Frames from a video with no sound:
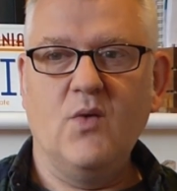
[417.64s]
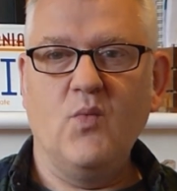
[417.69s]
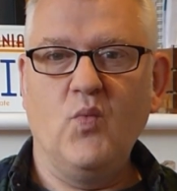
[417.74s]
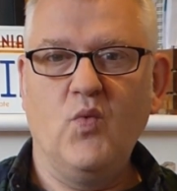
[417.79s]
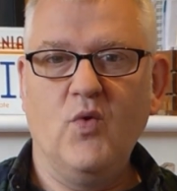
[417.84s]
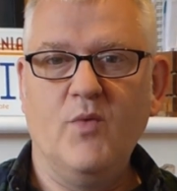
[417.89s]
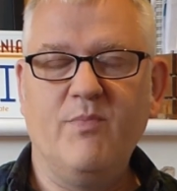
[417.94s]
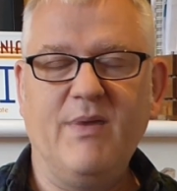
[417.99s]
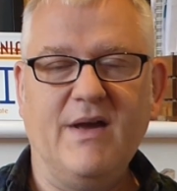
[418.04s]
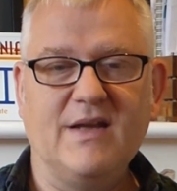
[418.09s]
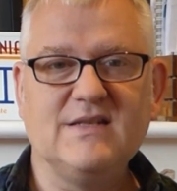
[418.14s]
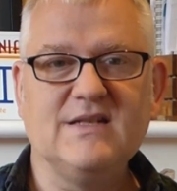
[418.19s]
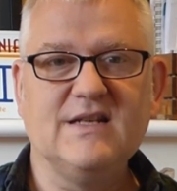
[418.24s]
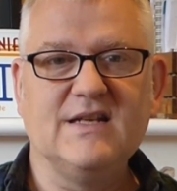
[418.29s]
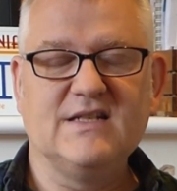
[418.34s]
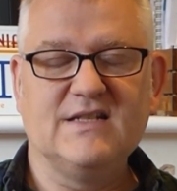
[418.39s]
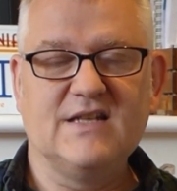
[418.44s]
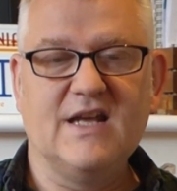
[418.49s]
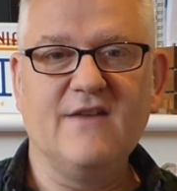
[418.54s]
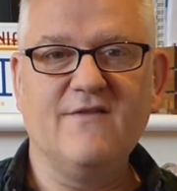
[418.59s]
would
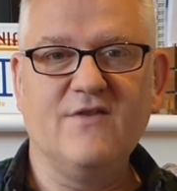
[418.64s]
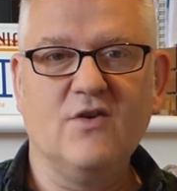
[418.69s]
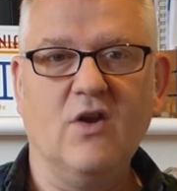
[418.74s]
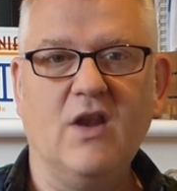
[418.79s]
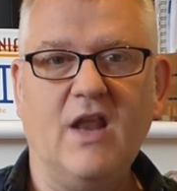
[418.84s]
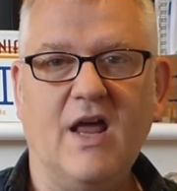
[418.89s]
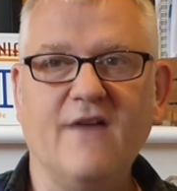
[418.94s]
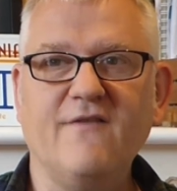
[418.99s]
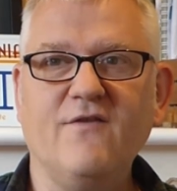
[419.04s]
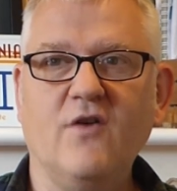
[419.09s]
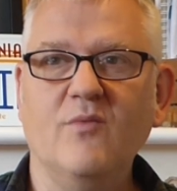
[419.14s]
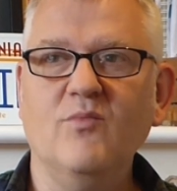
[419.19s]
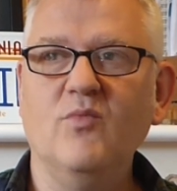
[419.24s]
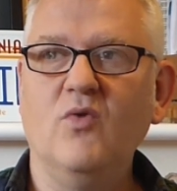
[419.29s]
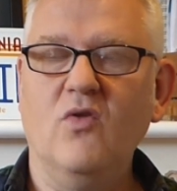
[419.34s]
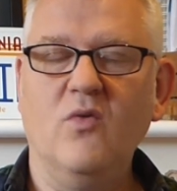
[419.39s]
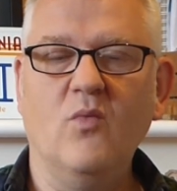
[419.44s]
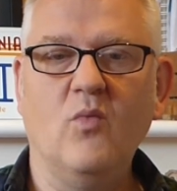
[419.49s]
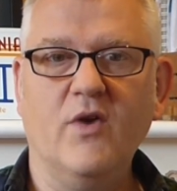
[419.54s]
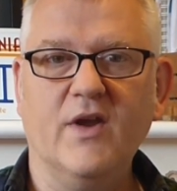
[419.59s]
basically save your life on
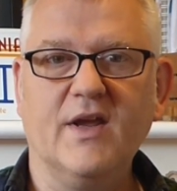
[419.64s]
more than